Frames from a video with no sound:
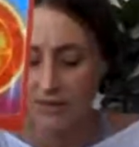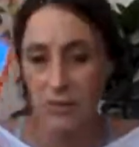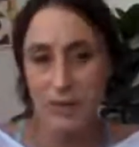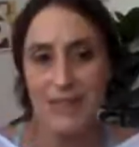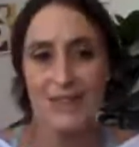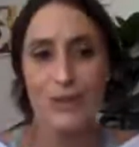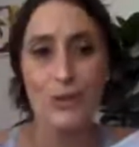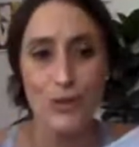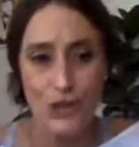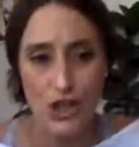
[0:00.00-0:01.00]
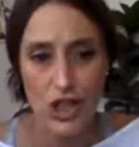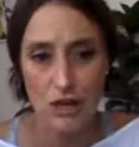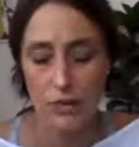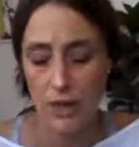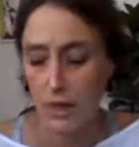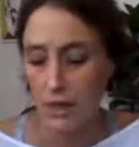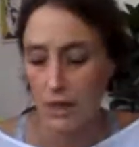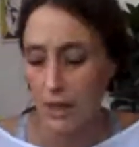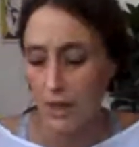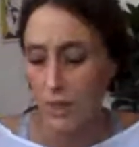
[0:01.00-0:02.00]
is within the root chakra,
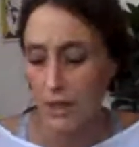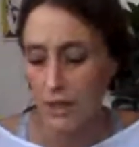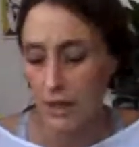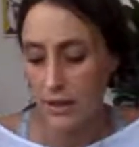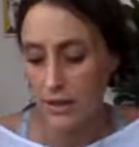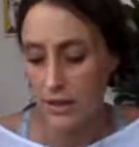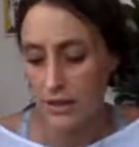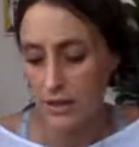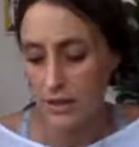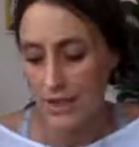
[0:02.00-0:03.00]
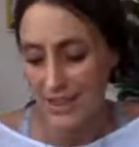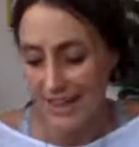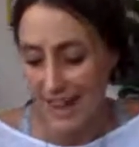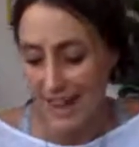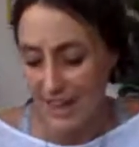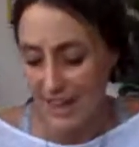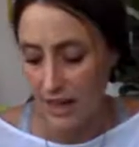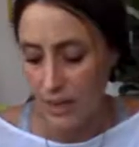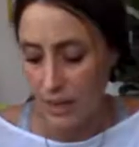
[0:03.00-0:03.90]
within our connection to Gaia,